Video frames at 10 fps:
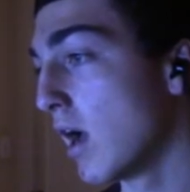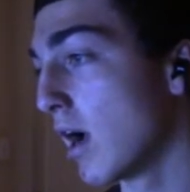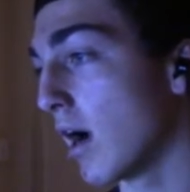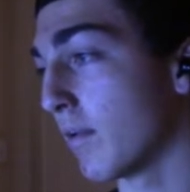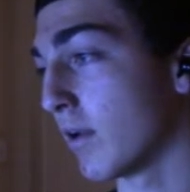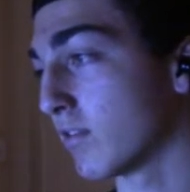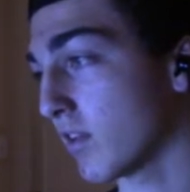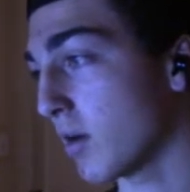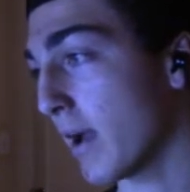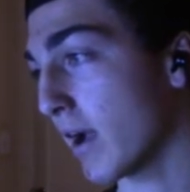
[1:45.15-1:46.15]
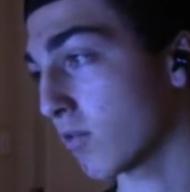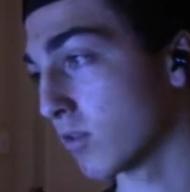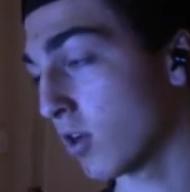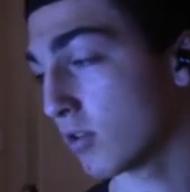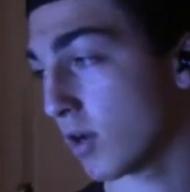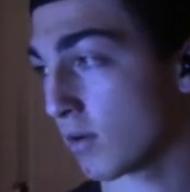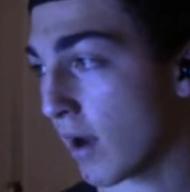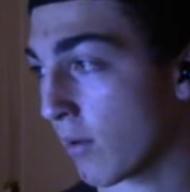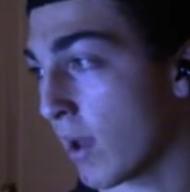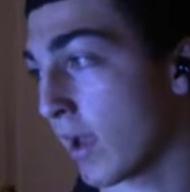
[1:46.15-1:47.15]
at center back, Ronaldo at
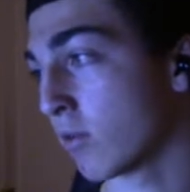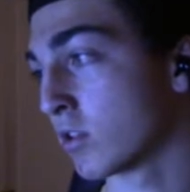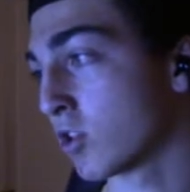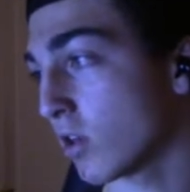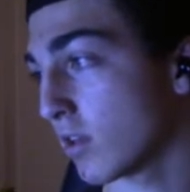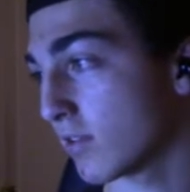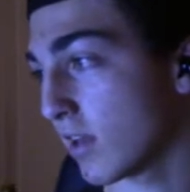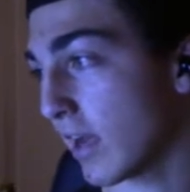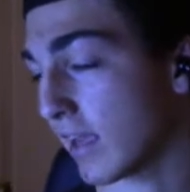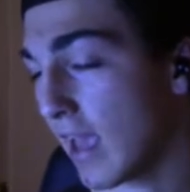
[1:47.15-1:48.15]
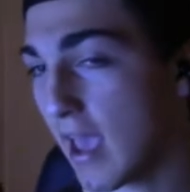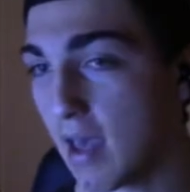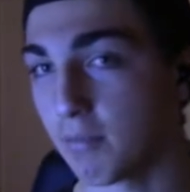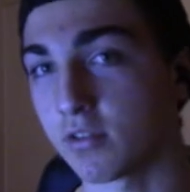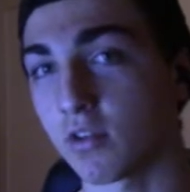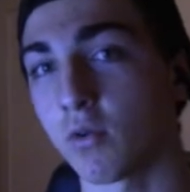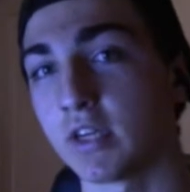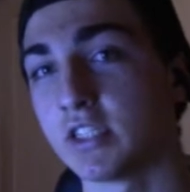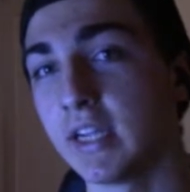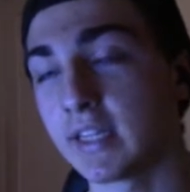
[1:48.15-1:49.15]
right wing, Richarlison at cam. There's a
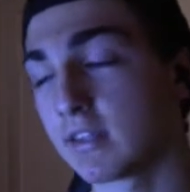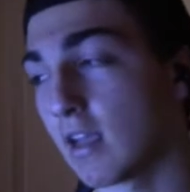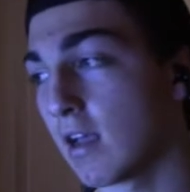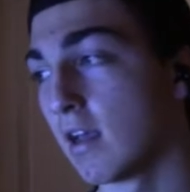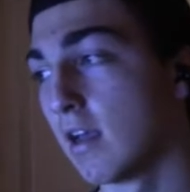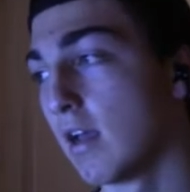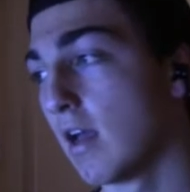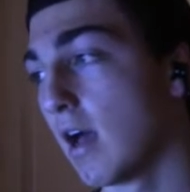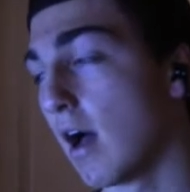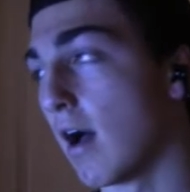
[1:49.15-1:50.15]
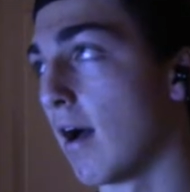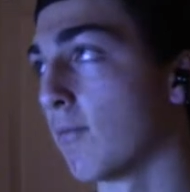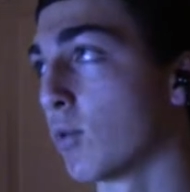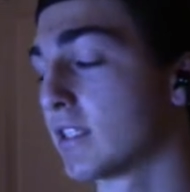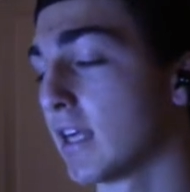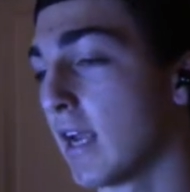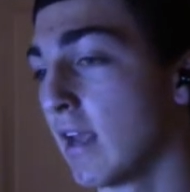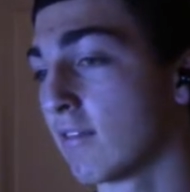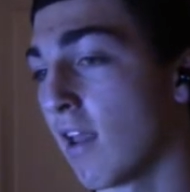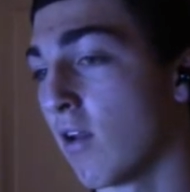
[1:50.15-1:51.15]
Rashica, which
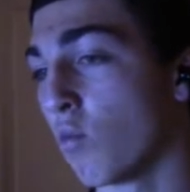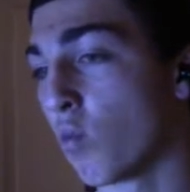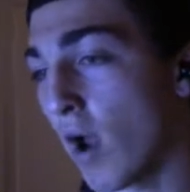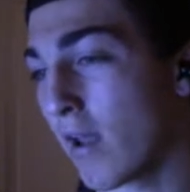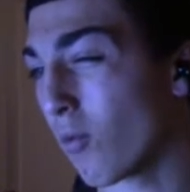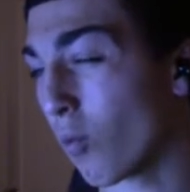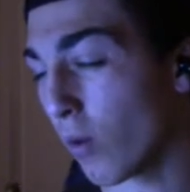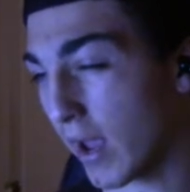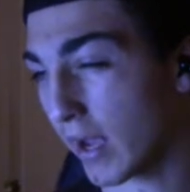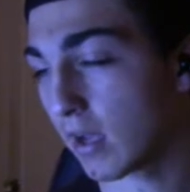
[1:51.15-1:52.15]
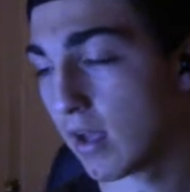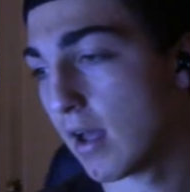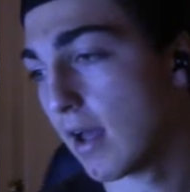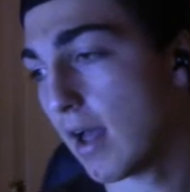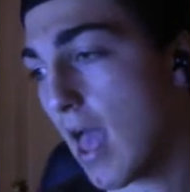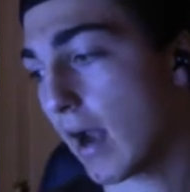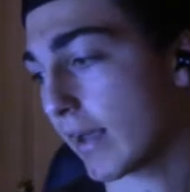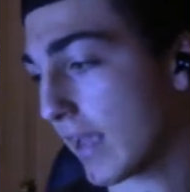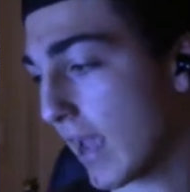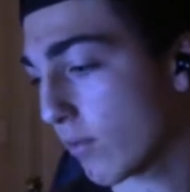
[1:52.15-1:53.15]
is a right wing. And
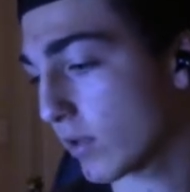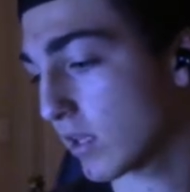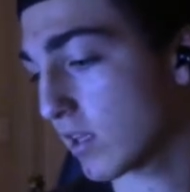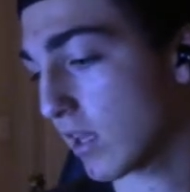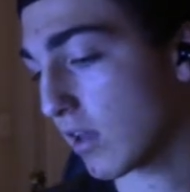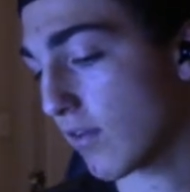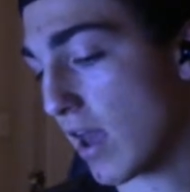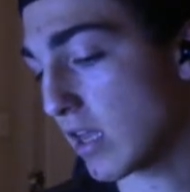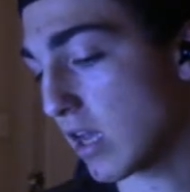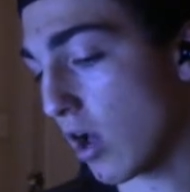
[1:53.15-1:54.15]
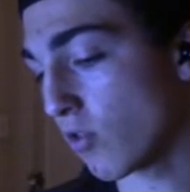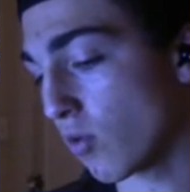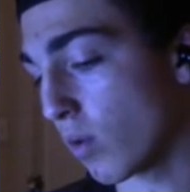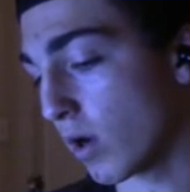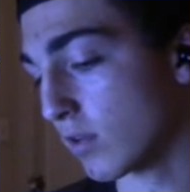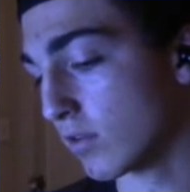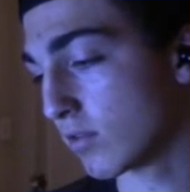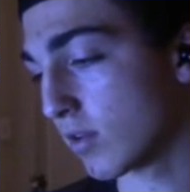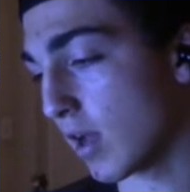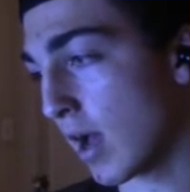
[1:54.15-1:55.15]
I can't really think of any other
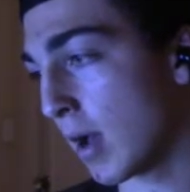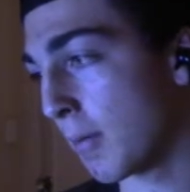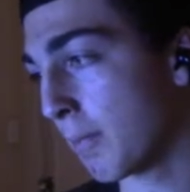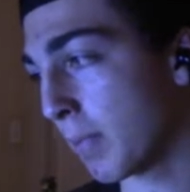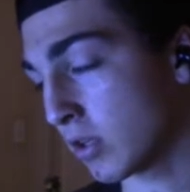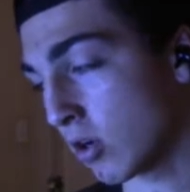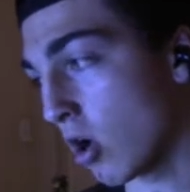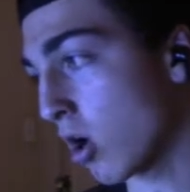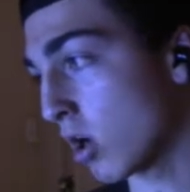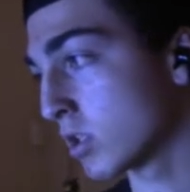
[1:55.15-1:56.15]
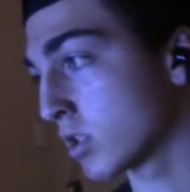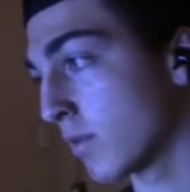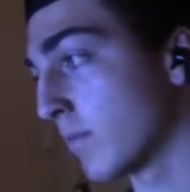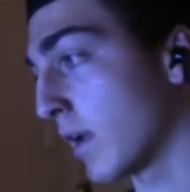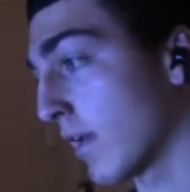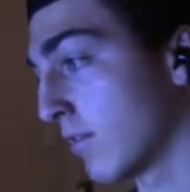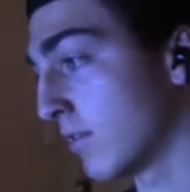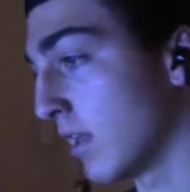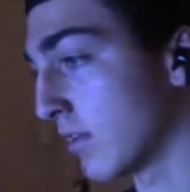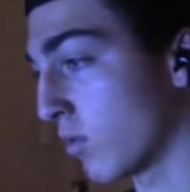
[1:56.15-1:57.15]
ones, but there are some
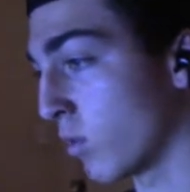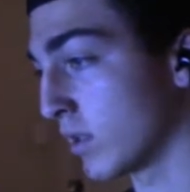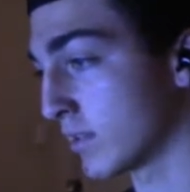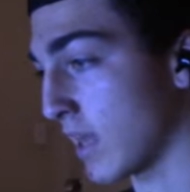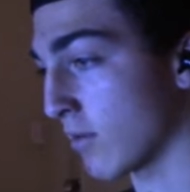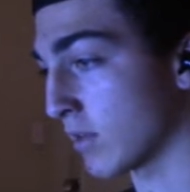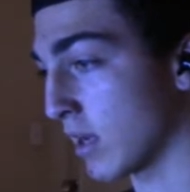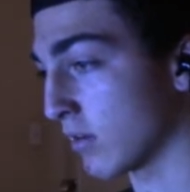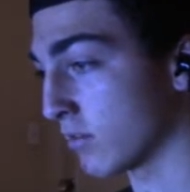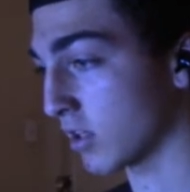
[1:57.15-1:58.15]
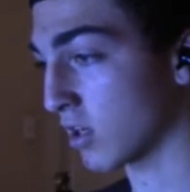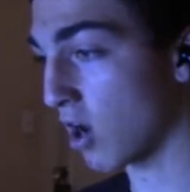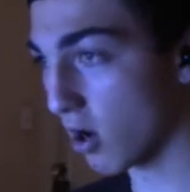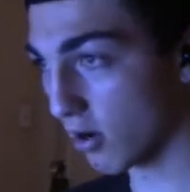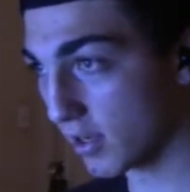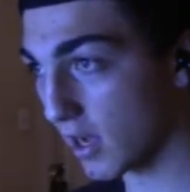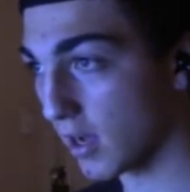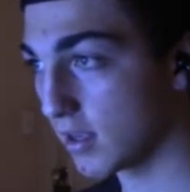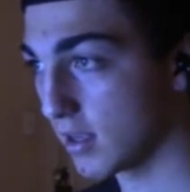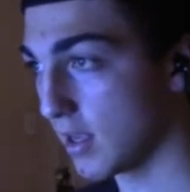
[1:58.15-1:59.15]
nice, decent ones out there. Zakaria